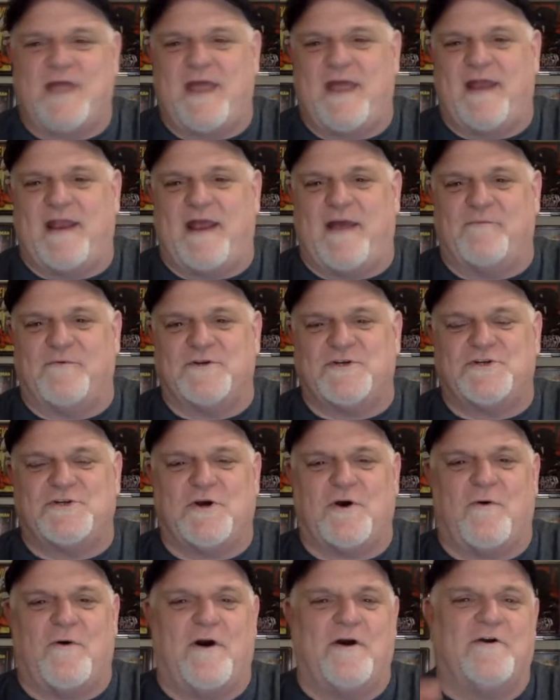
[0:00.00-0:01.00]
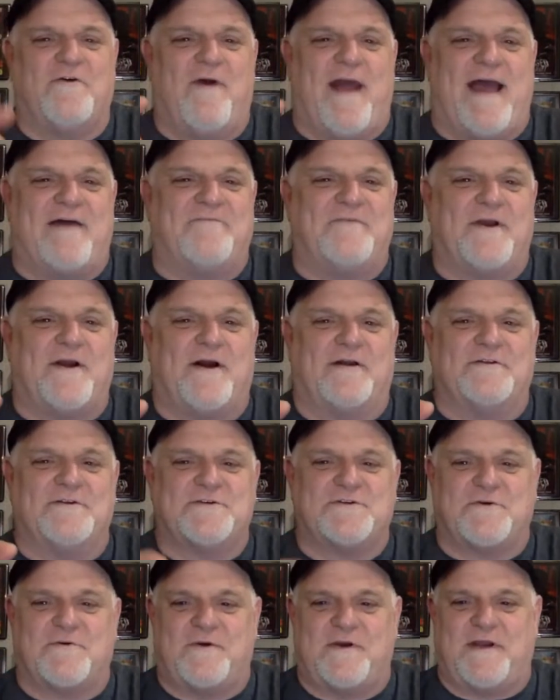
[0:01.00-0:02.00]
and I would show a graphic on the
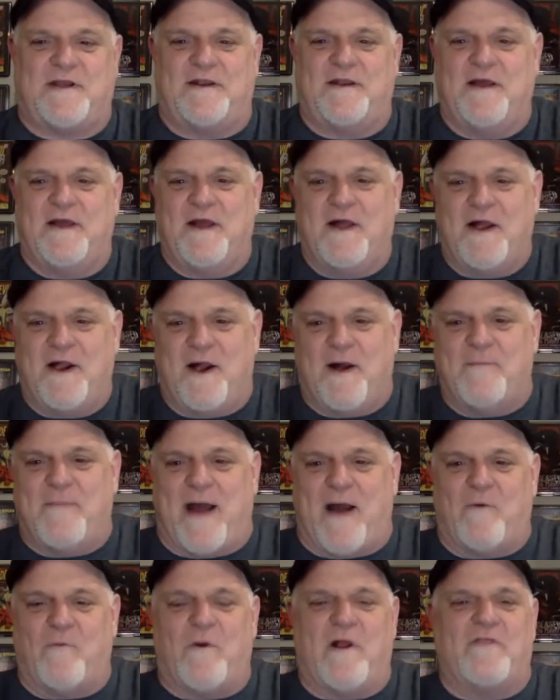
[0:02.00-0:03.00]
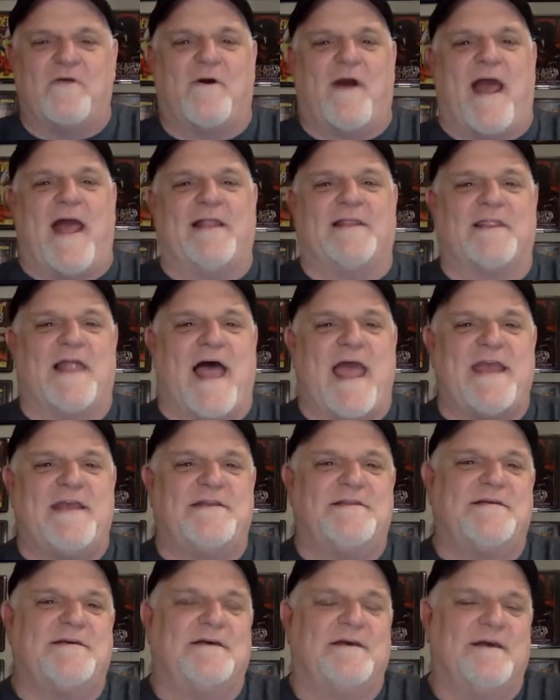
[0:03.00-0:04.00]
screen about whether I
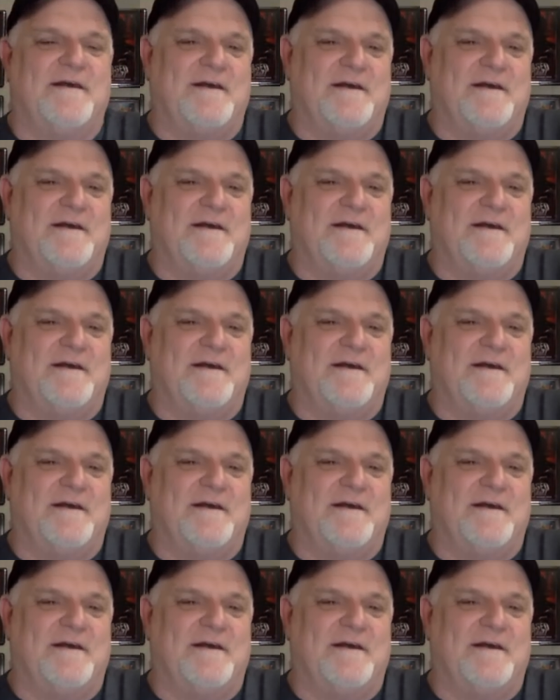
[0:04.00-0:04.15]
liked